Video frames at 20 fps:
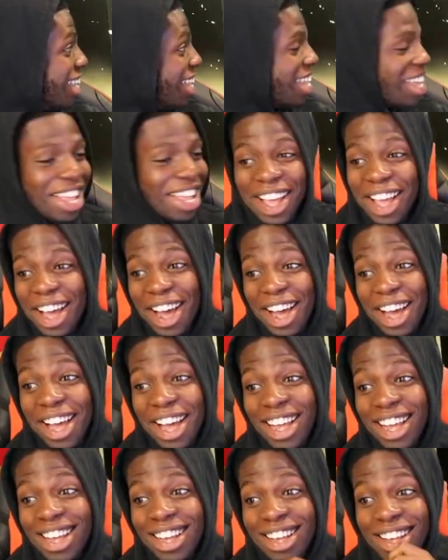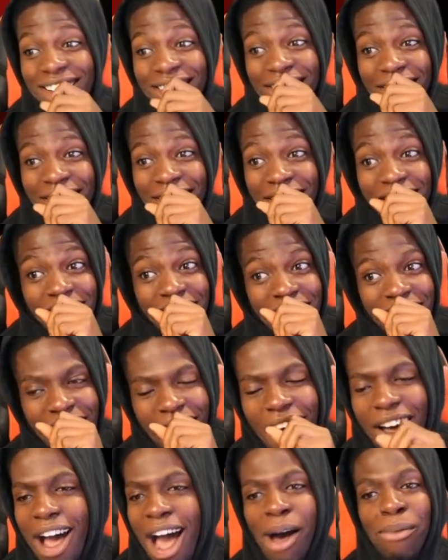140k. Uh,
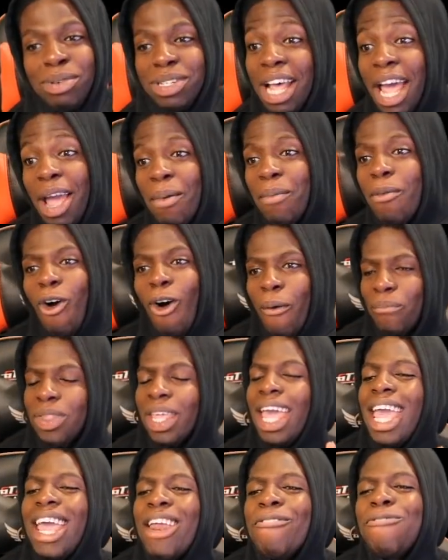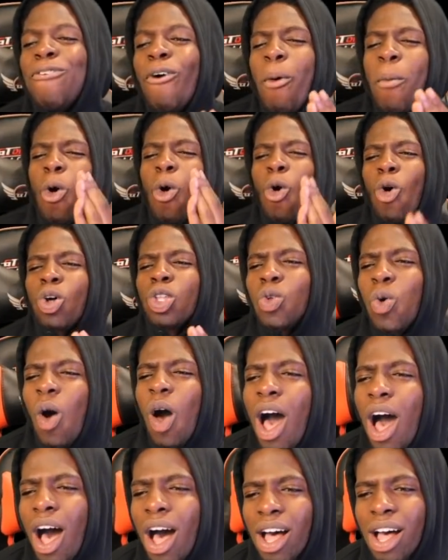I'm saying more. Inform Courtois.
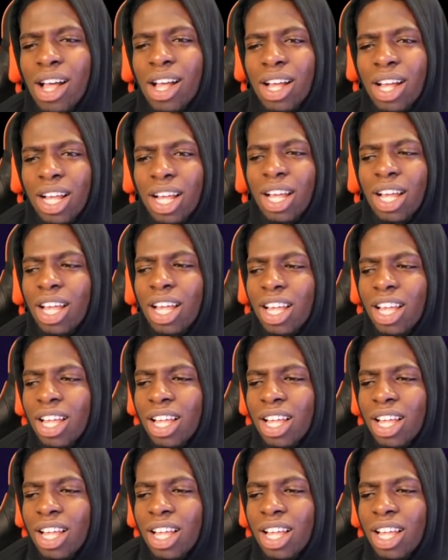Actually, yeah,